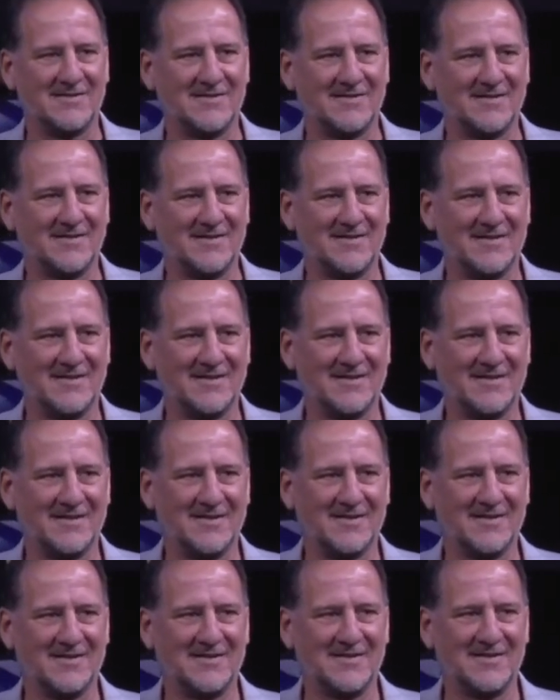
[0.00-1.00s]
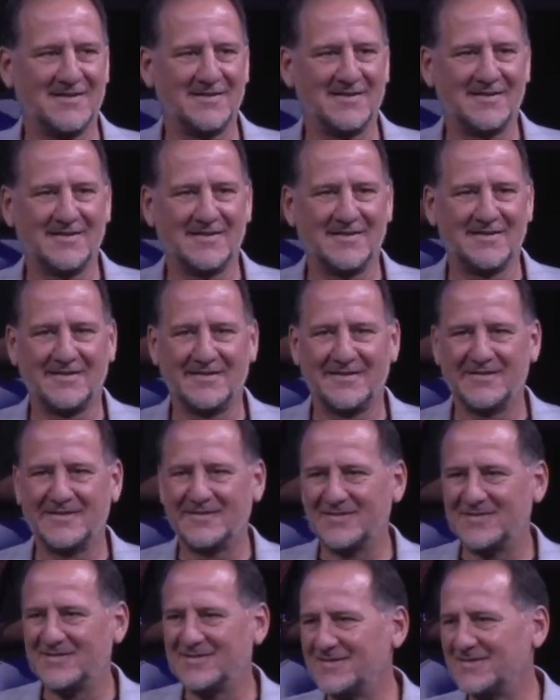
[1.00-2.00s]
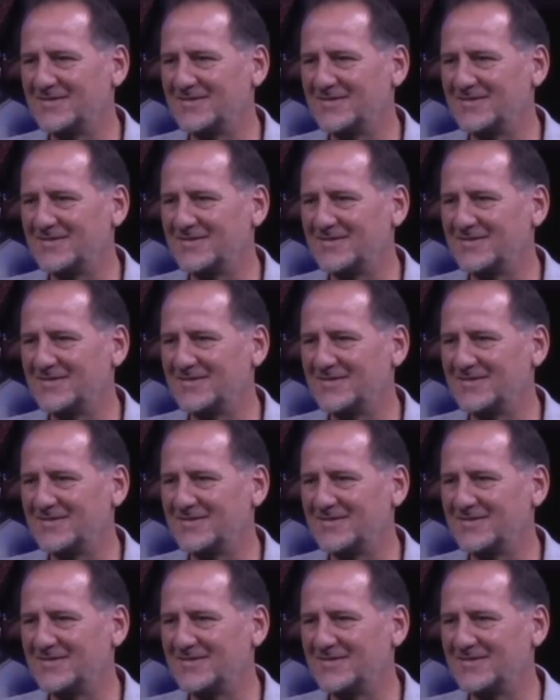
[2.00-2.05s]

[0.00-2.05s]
No one is speaking in this clip.